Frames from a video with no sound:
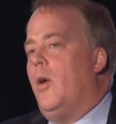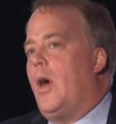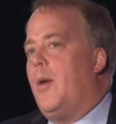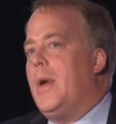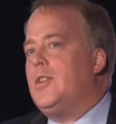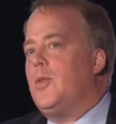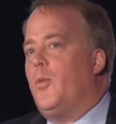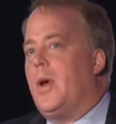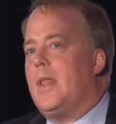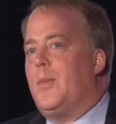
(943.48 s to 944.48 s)
I
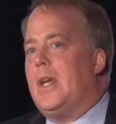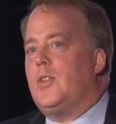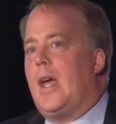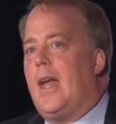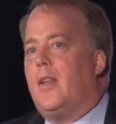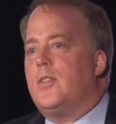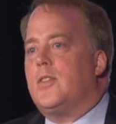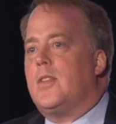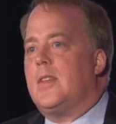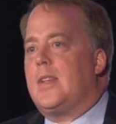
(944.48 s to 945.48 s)
mentioned one of the big
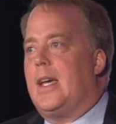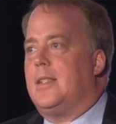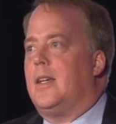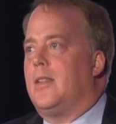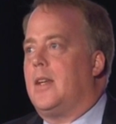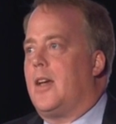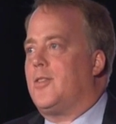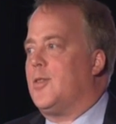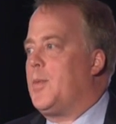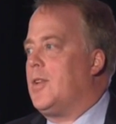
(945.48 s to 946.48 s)
challenges of this idea of the
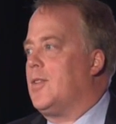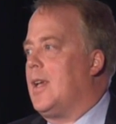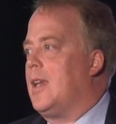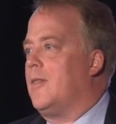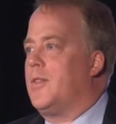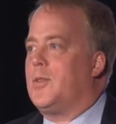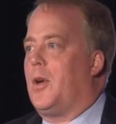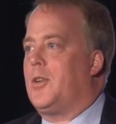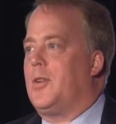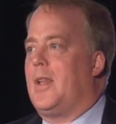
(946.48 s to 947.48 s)
national spatial data infrastructure,